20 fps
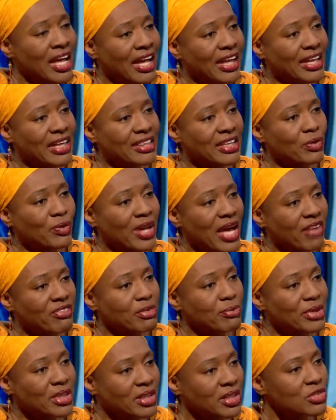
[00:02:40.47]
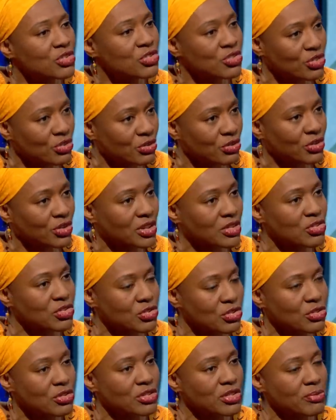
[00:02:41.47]
And I think we have to be concerned
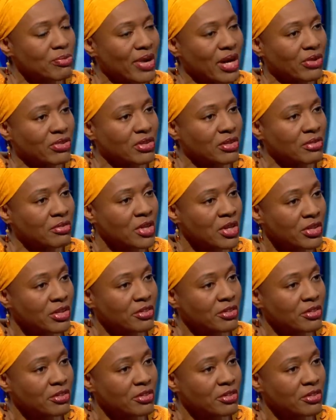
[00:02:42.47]
concerned about the,